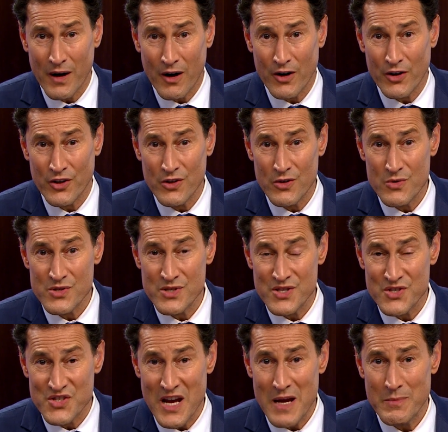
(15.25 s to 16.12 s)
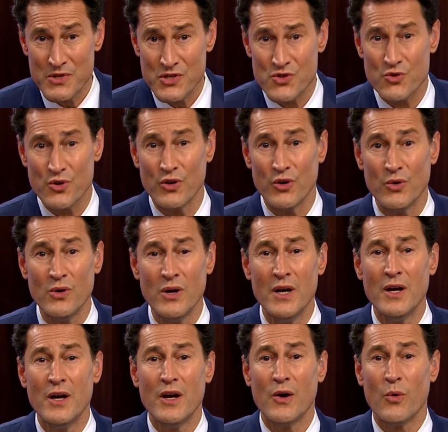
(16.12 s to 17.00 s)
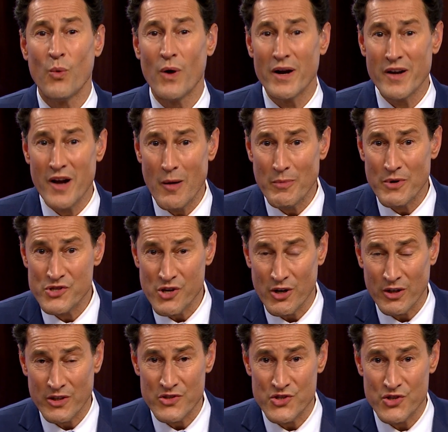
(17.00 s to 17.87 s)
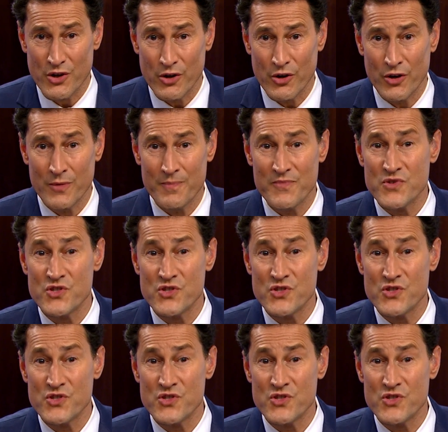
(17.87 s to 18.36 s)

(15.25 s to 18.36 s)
argues the same is true where numbers are concerned,